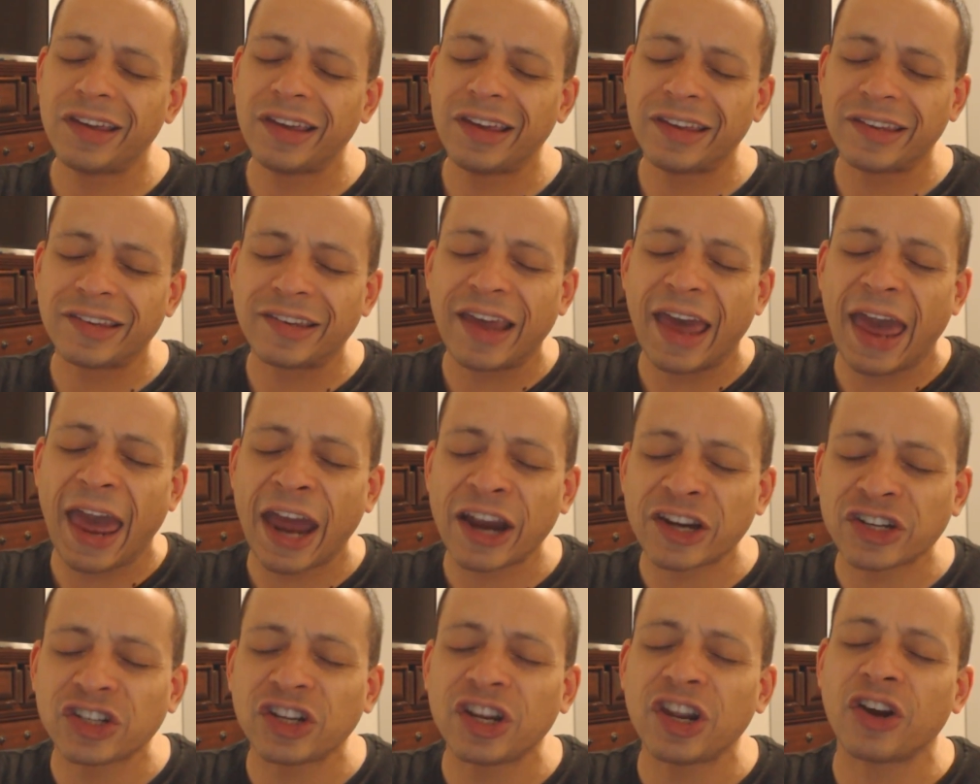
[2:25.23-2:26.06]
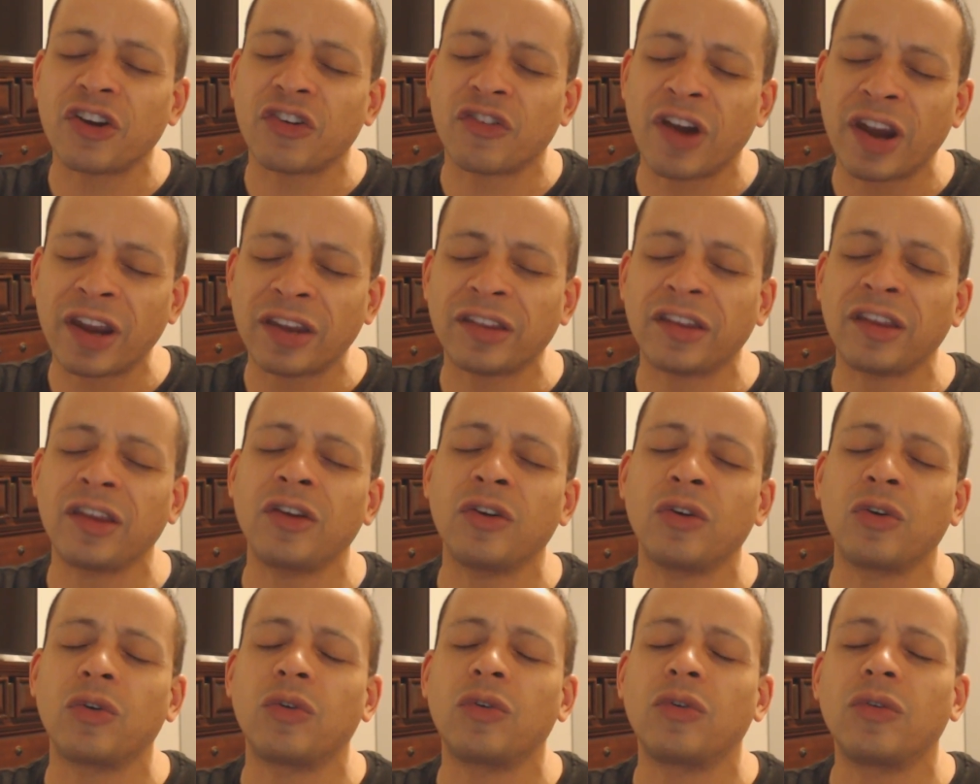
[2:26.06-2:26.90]
is actually a great
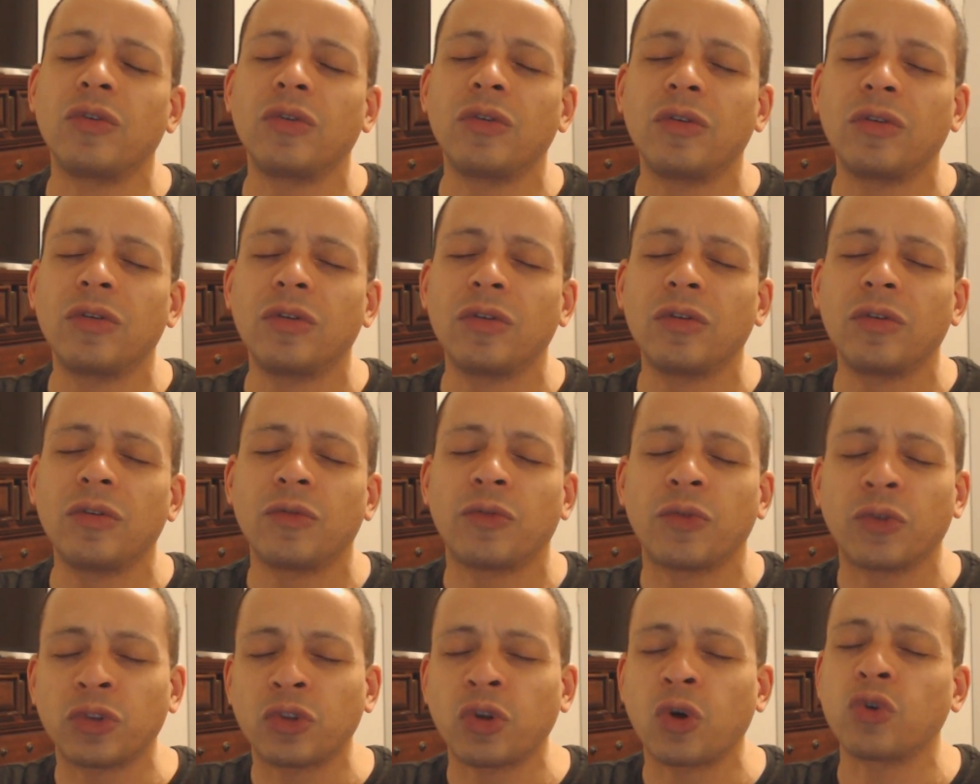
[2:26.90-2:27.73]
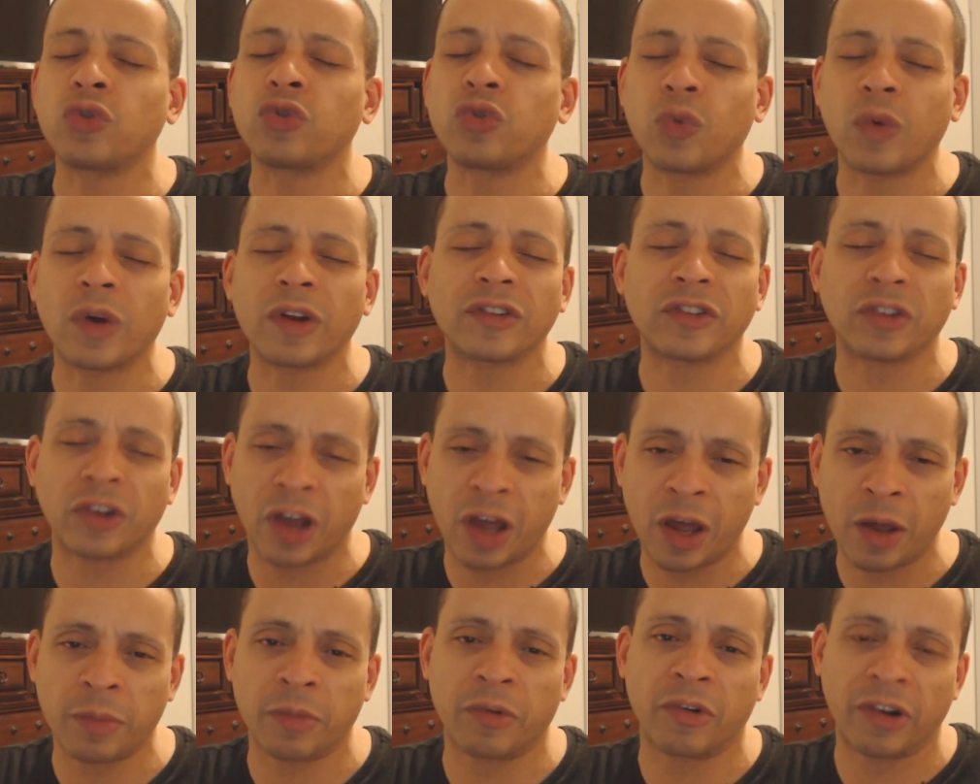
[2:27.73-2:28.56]
deal for those who want to
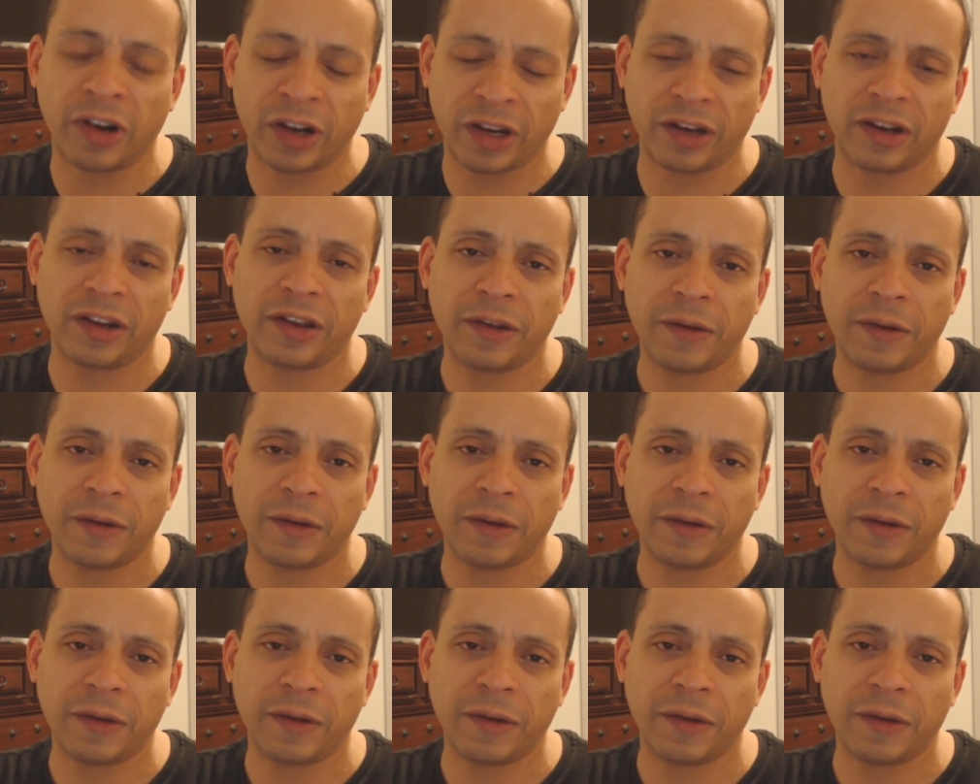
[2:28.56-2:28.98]
upgrade.